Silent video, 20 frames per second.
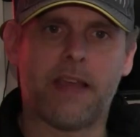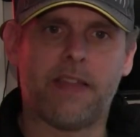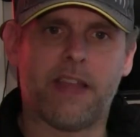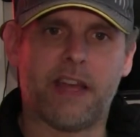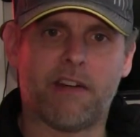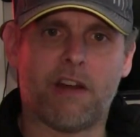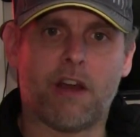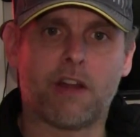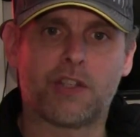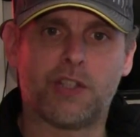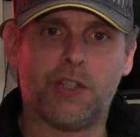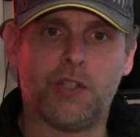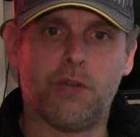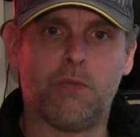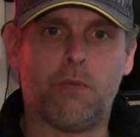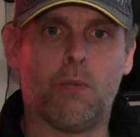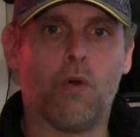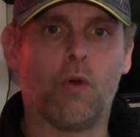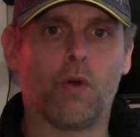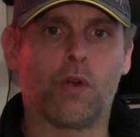there are
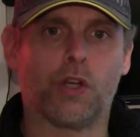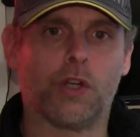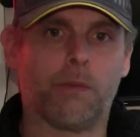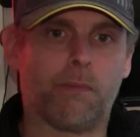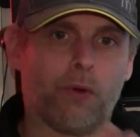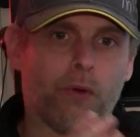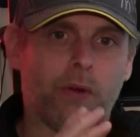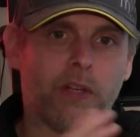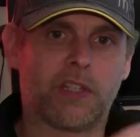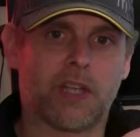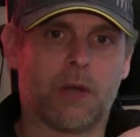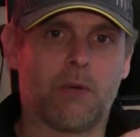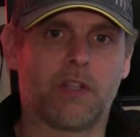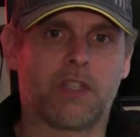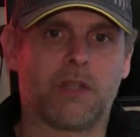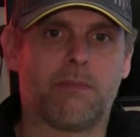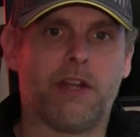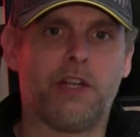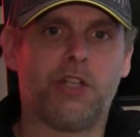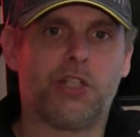two more good points I want
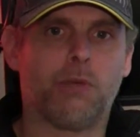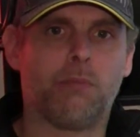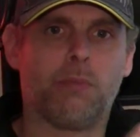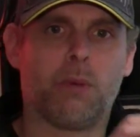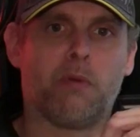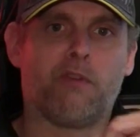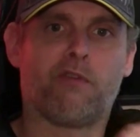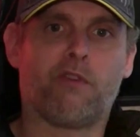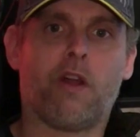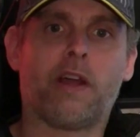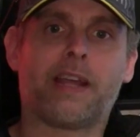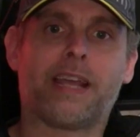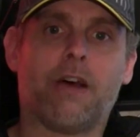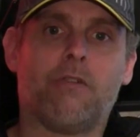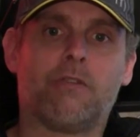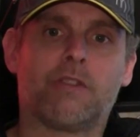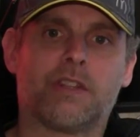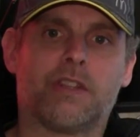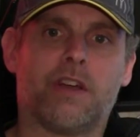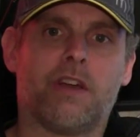to mention, but before I get
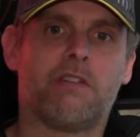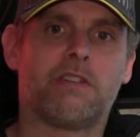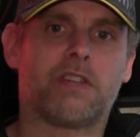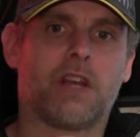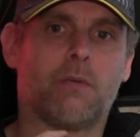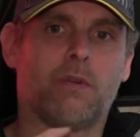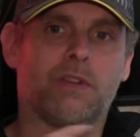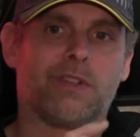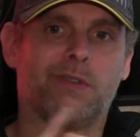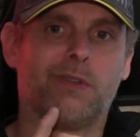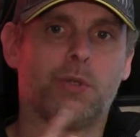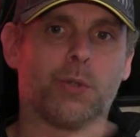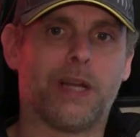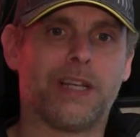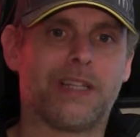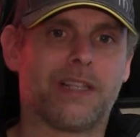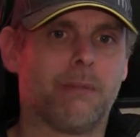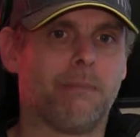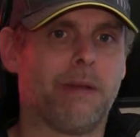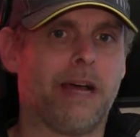onto those, I want to
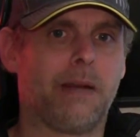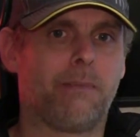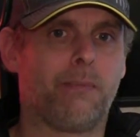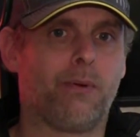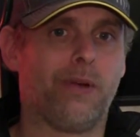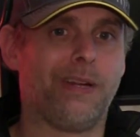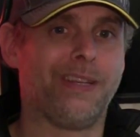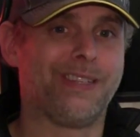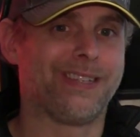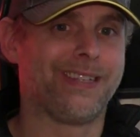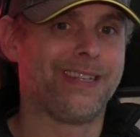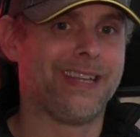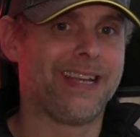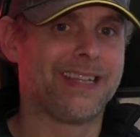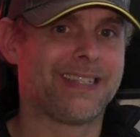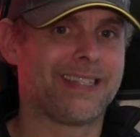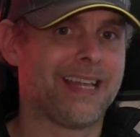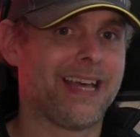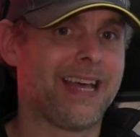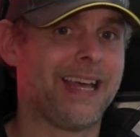address the bad points. And
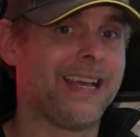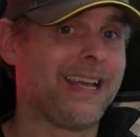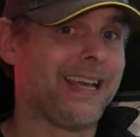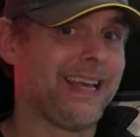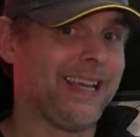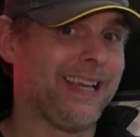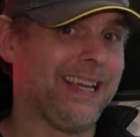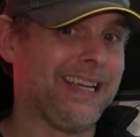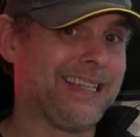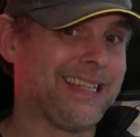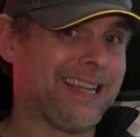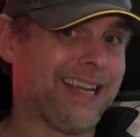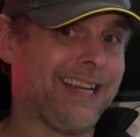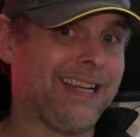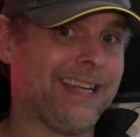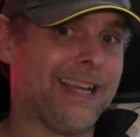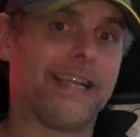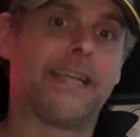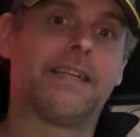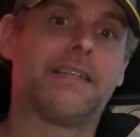yes, there is a
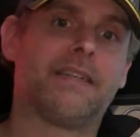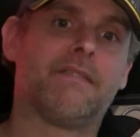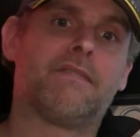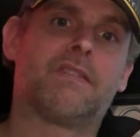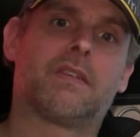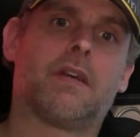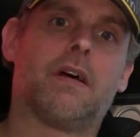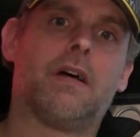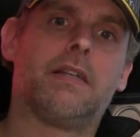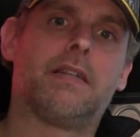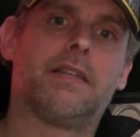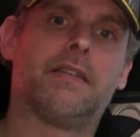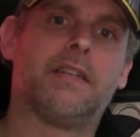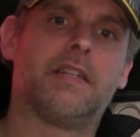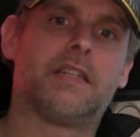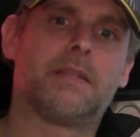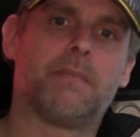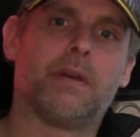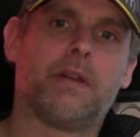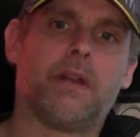negative side to
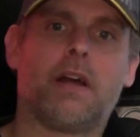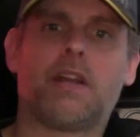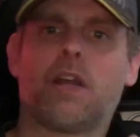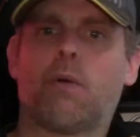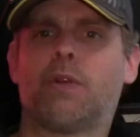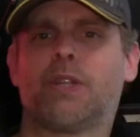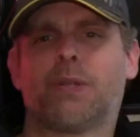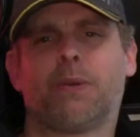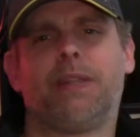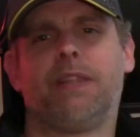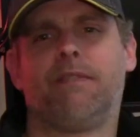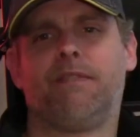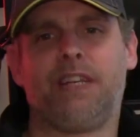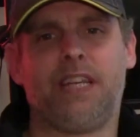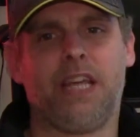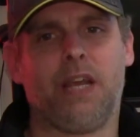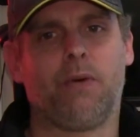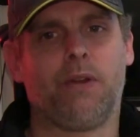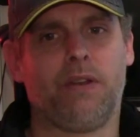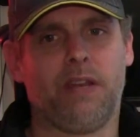this, but I don't want to end the
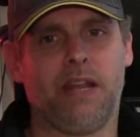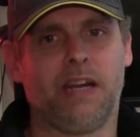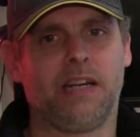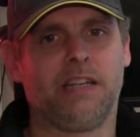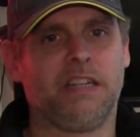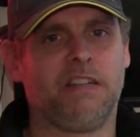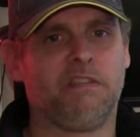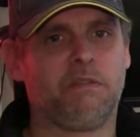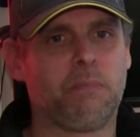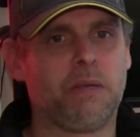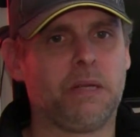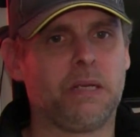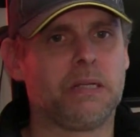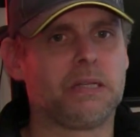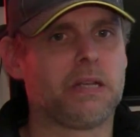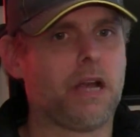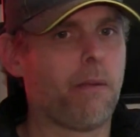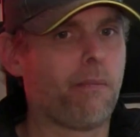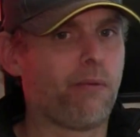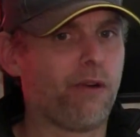video on negatives
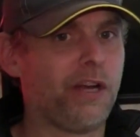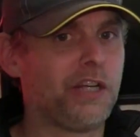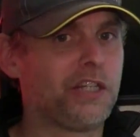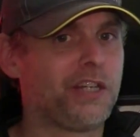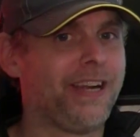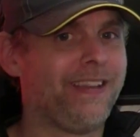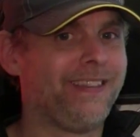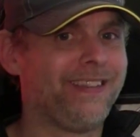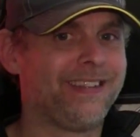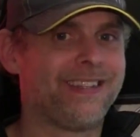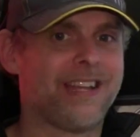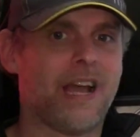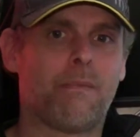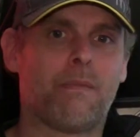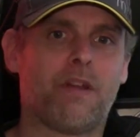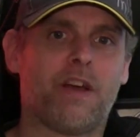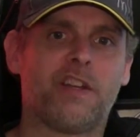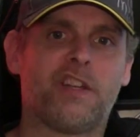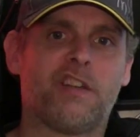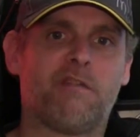because I appreciate that
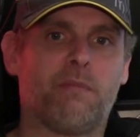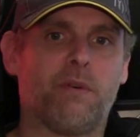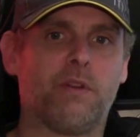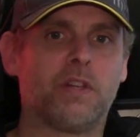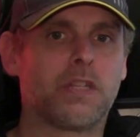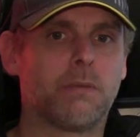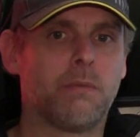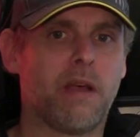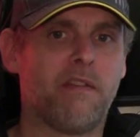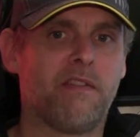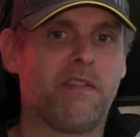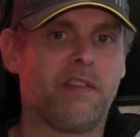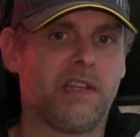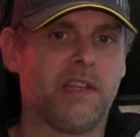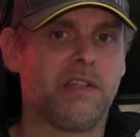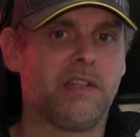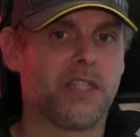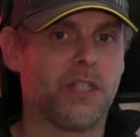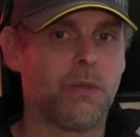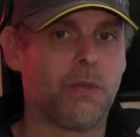Tamlite have put some effort
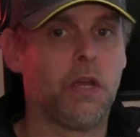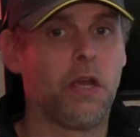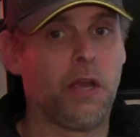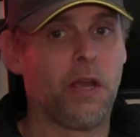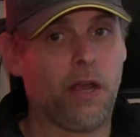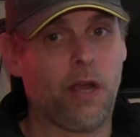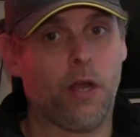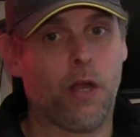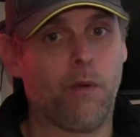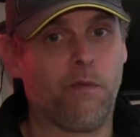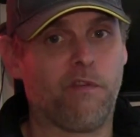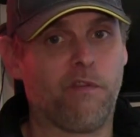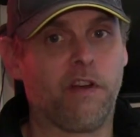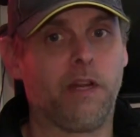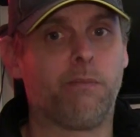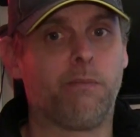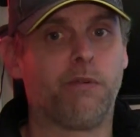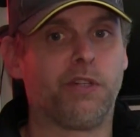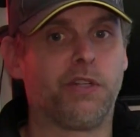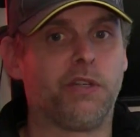into
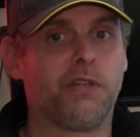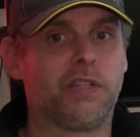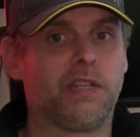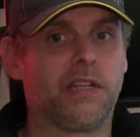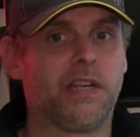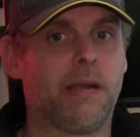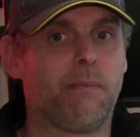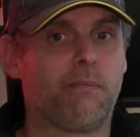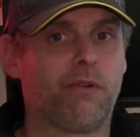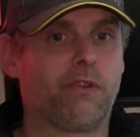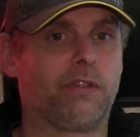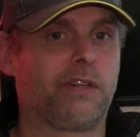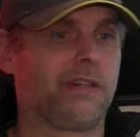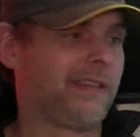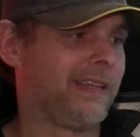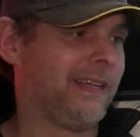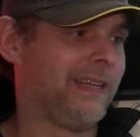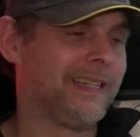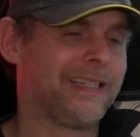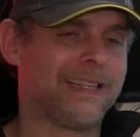hopefully producing a
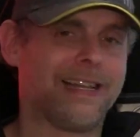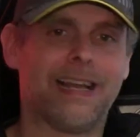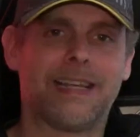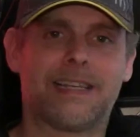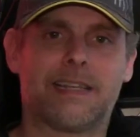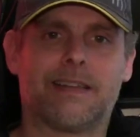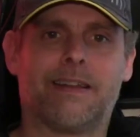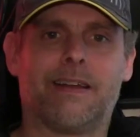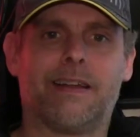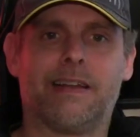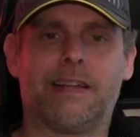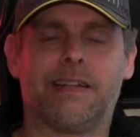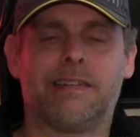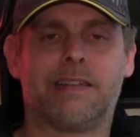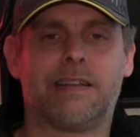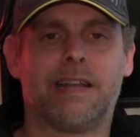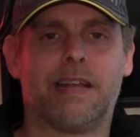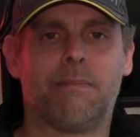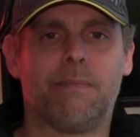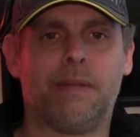product that is less likely
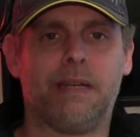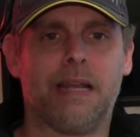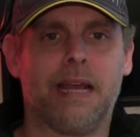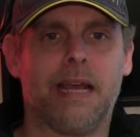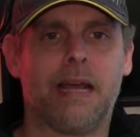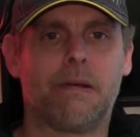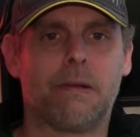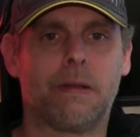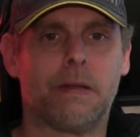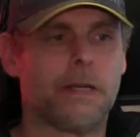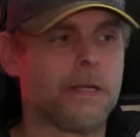to let me down.